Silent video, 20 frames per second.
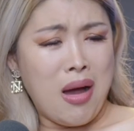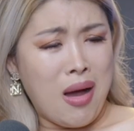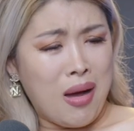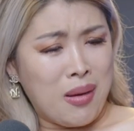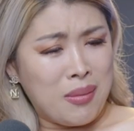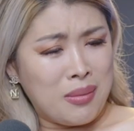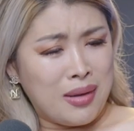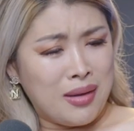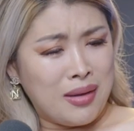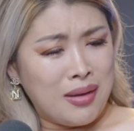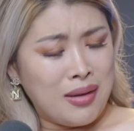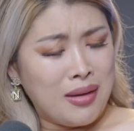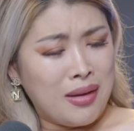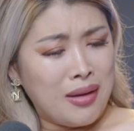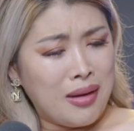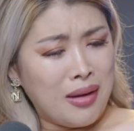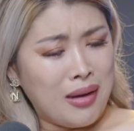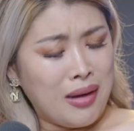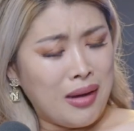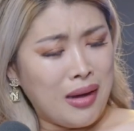Mom,
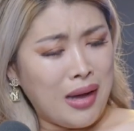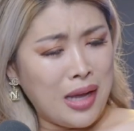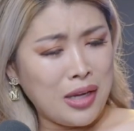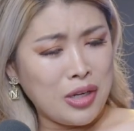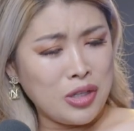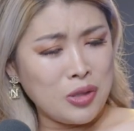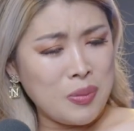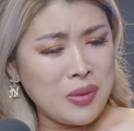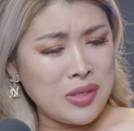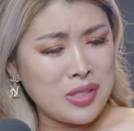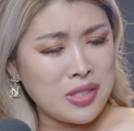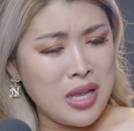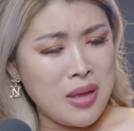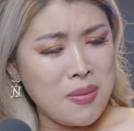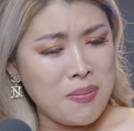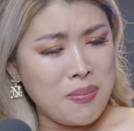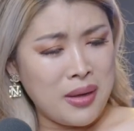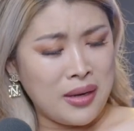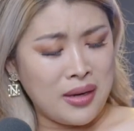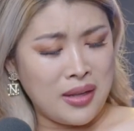I could be
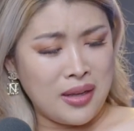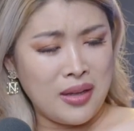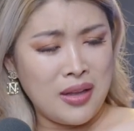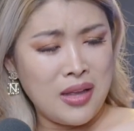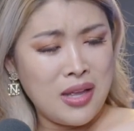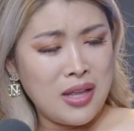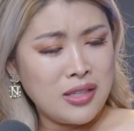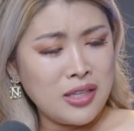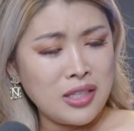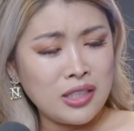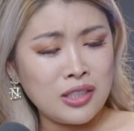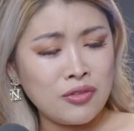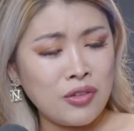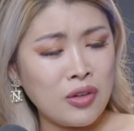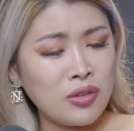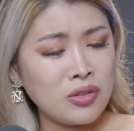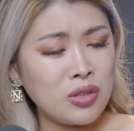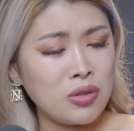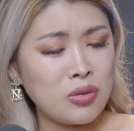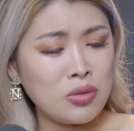somebody. This
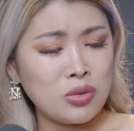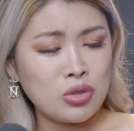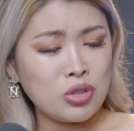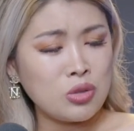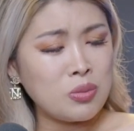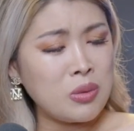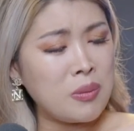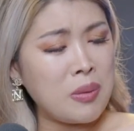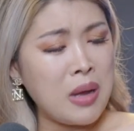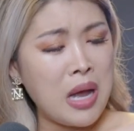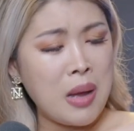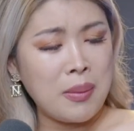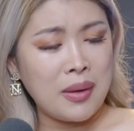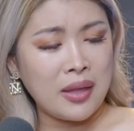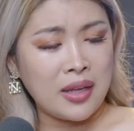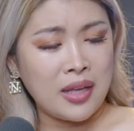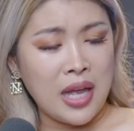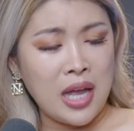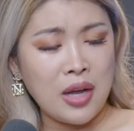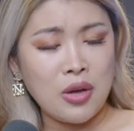photo should be
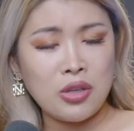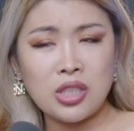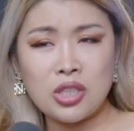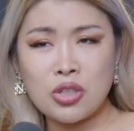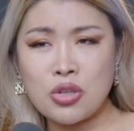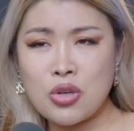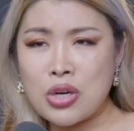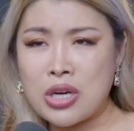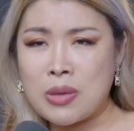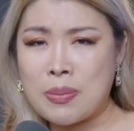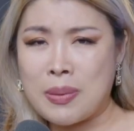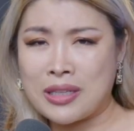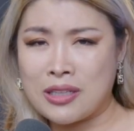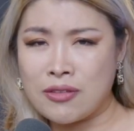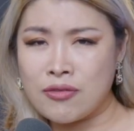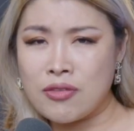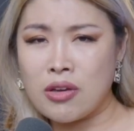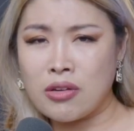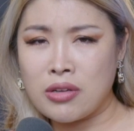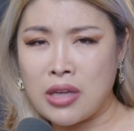public. I could cure
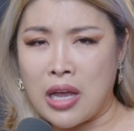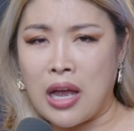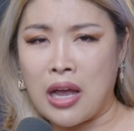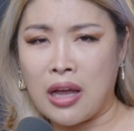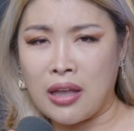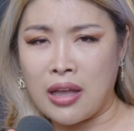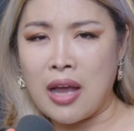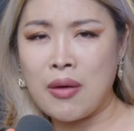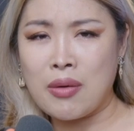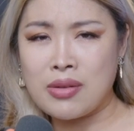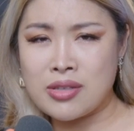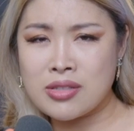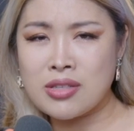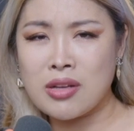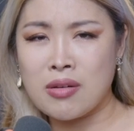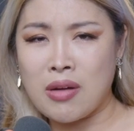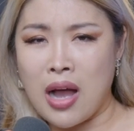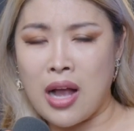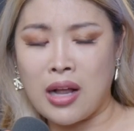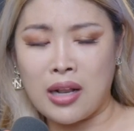pedophilia. I was
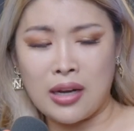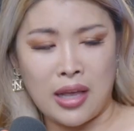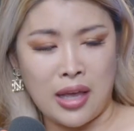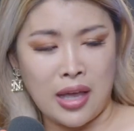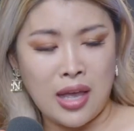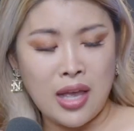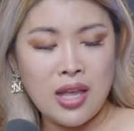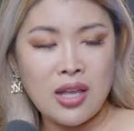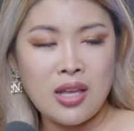so ugly.